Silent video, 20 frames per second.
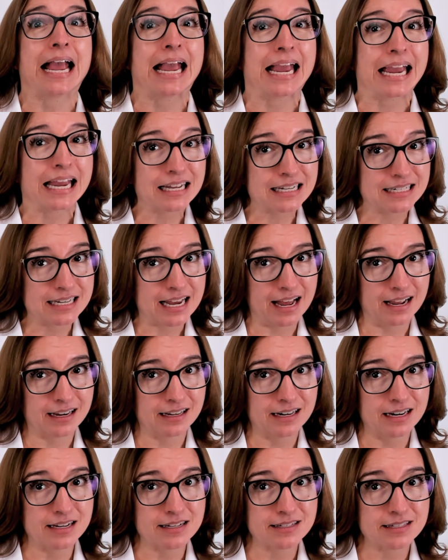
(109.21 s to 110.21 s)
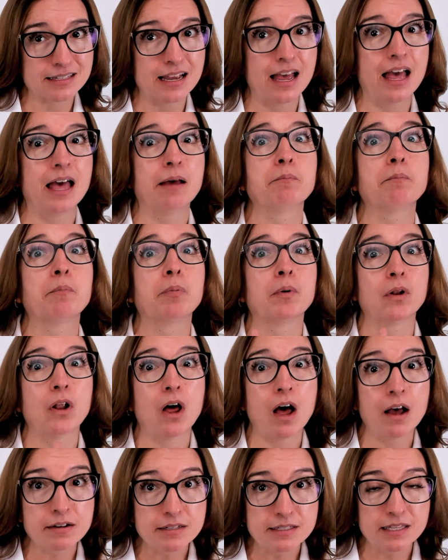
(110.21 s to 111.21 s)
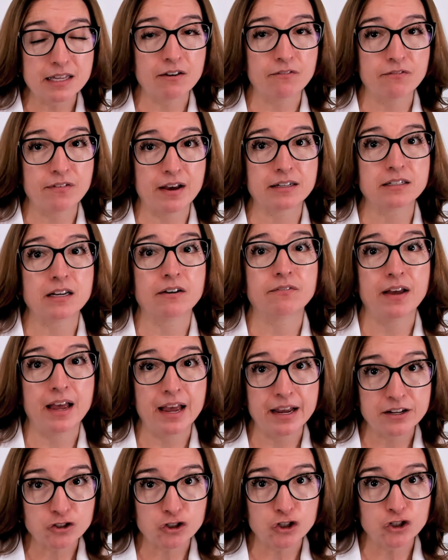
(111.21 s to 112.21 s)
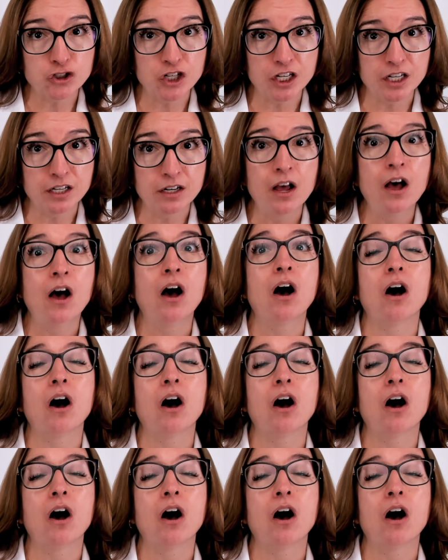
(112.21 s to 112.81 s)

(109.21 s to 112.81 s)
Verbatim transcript: antagonist and blocks the effect of estrogen